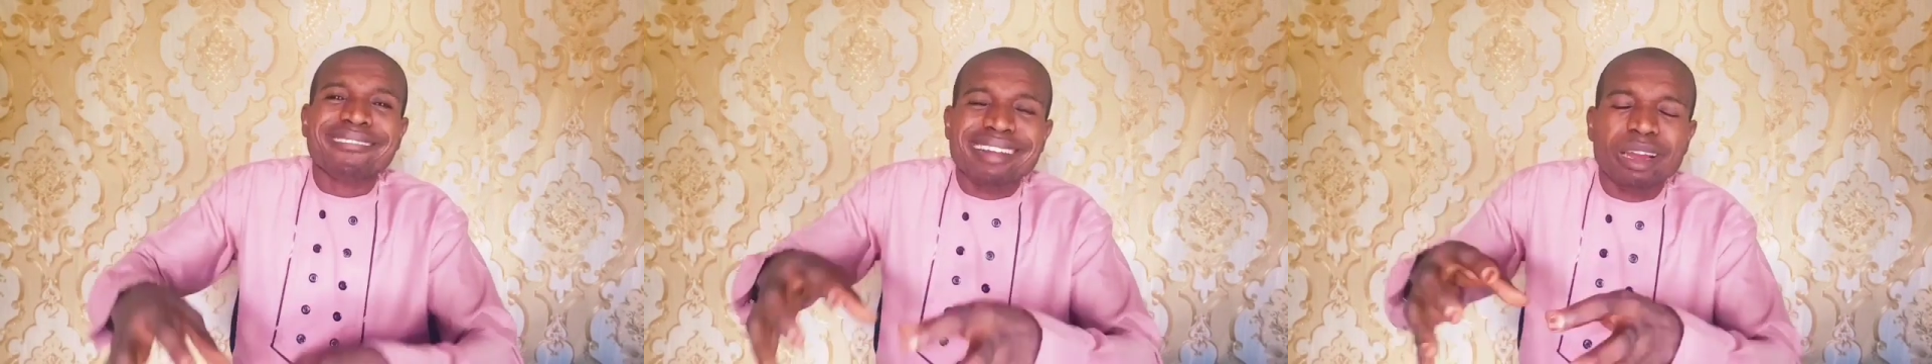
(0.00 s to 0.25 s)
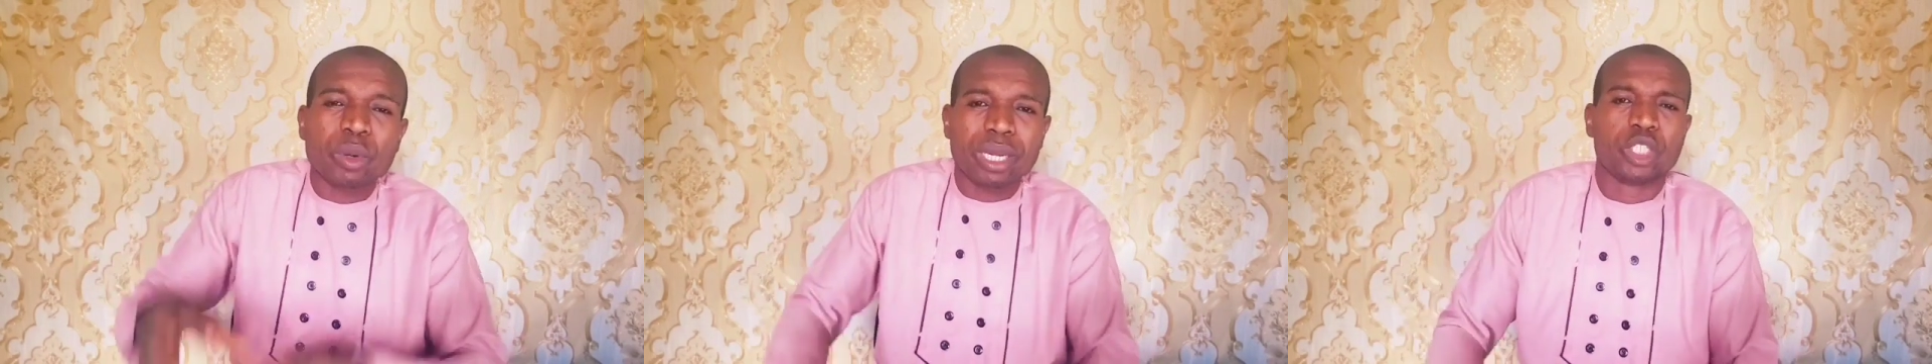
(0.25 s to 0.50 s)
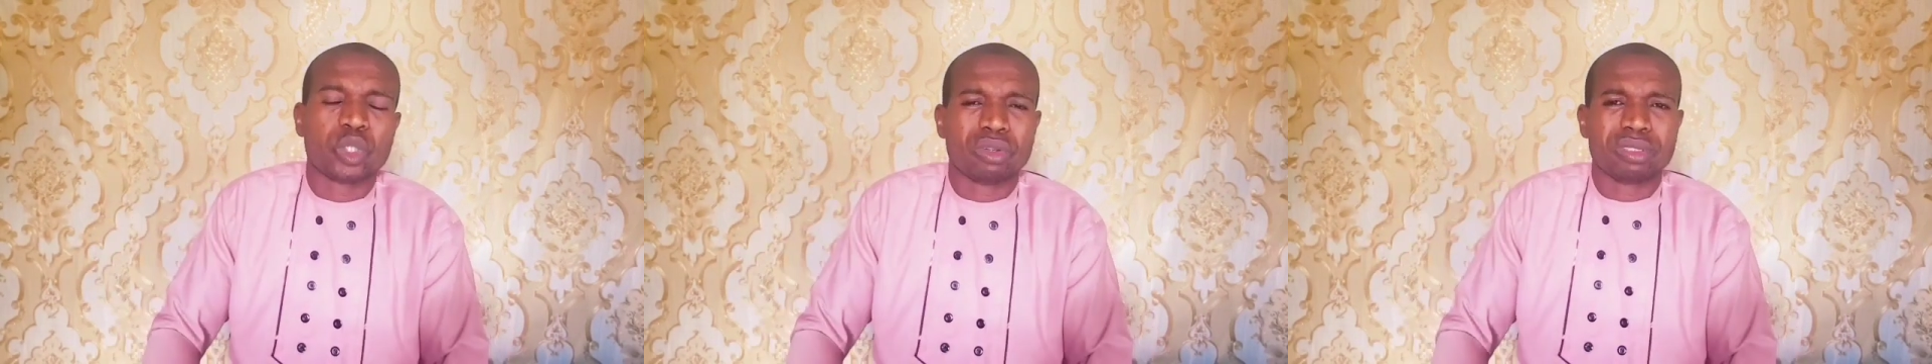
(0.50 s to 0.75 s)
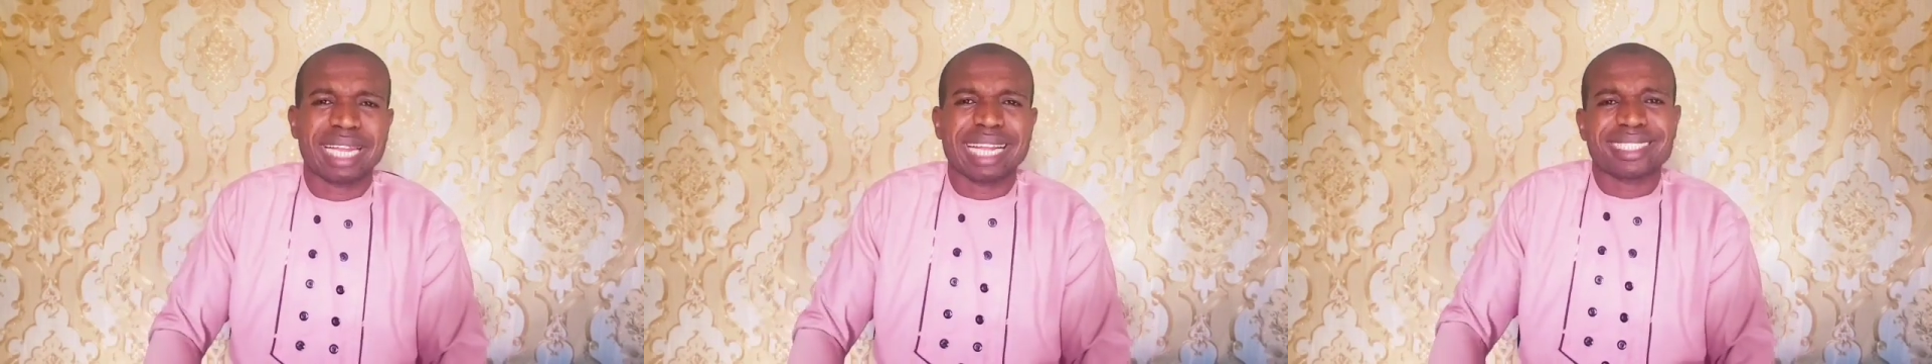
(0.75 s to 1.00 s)

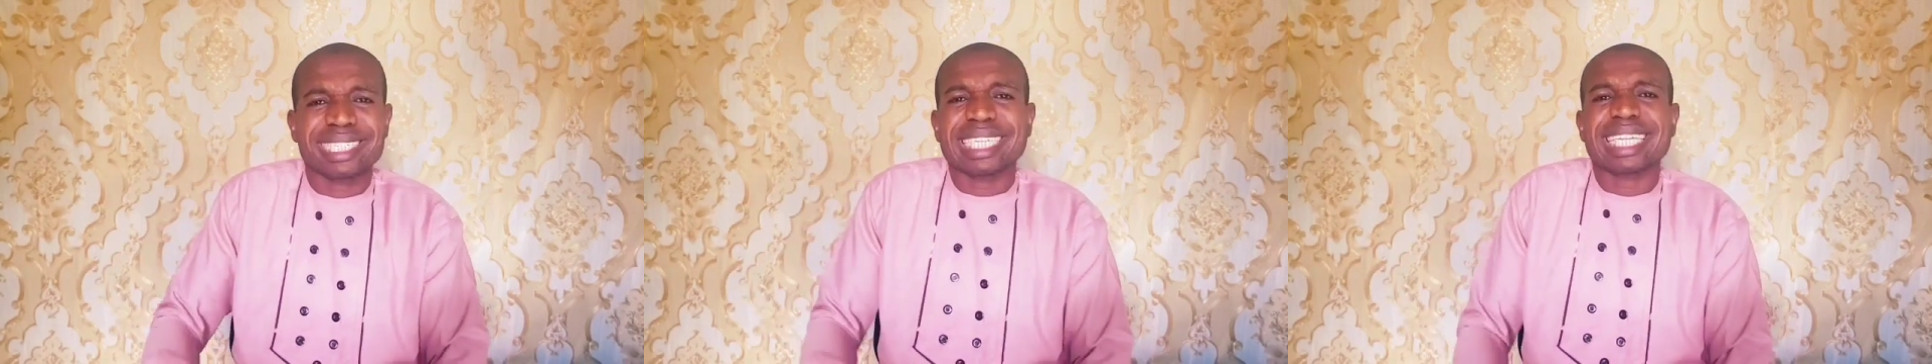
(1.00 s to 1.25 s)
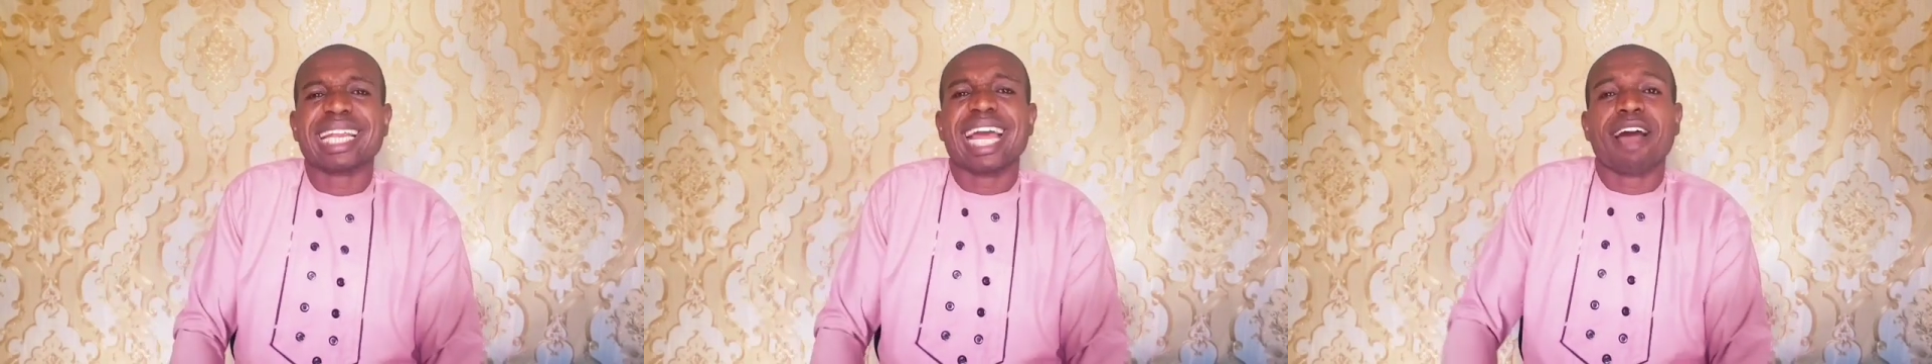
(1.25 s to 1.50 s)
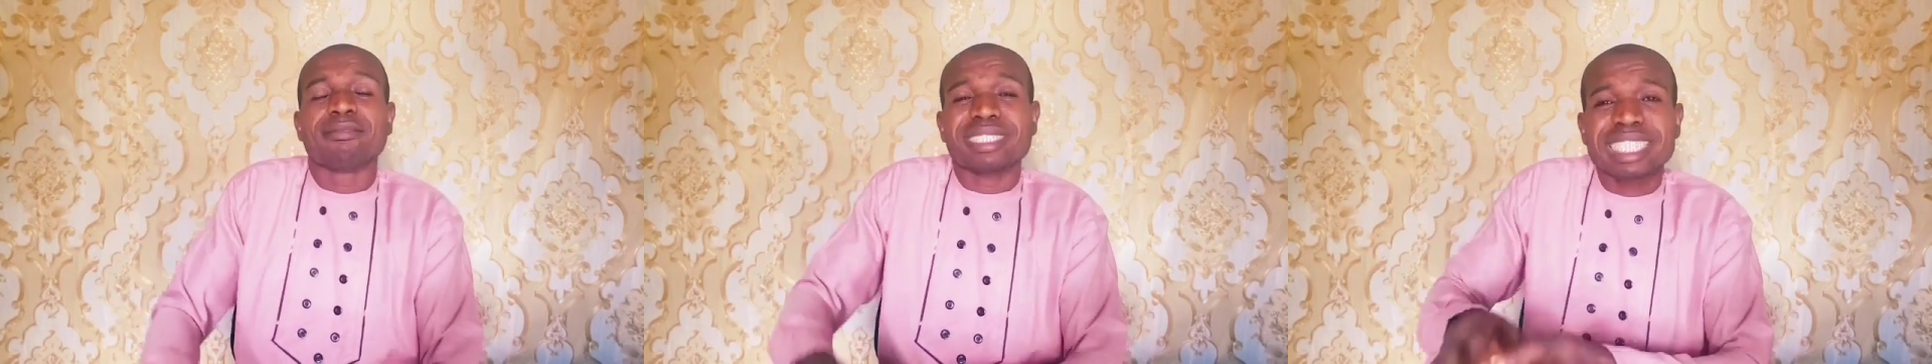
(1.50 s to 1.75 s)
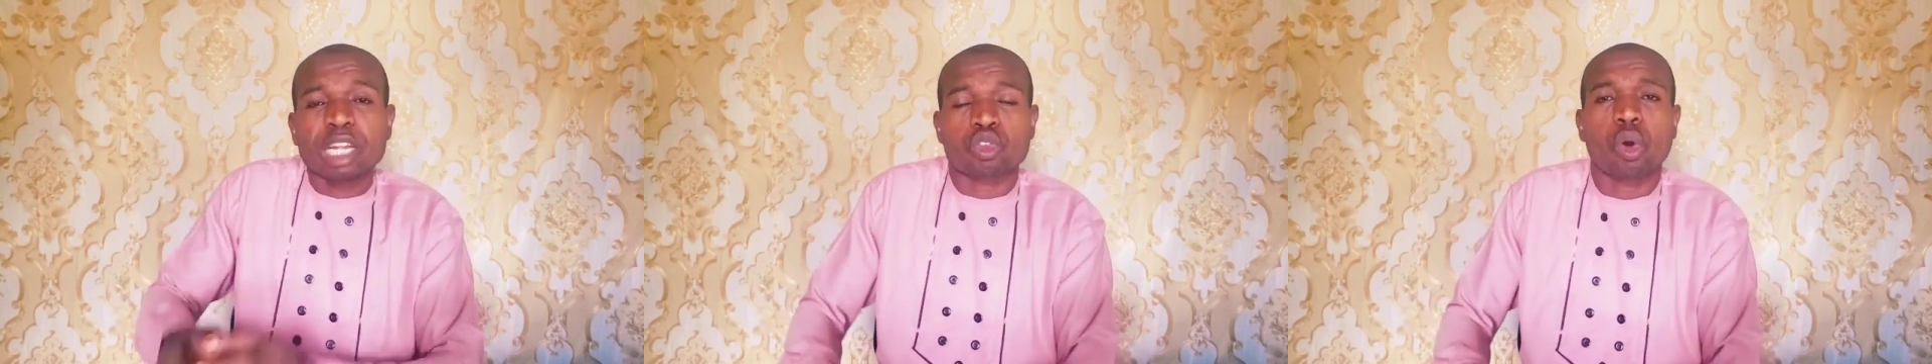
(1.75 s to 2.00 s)
regulation that Satan has set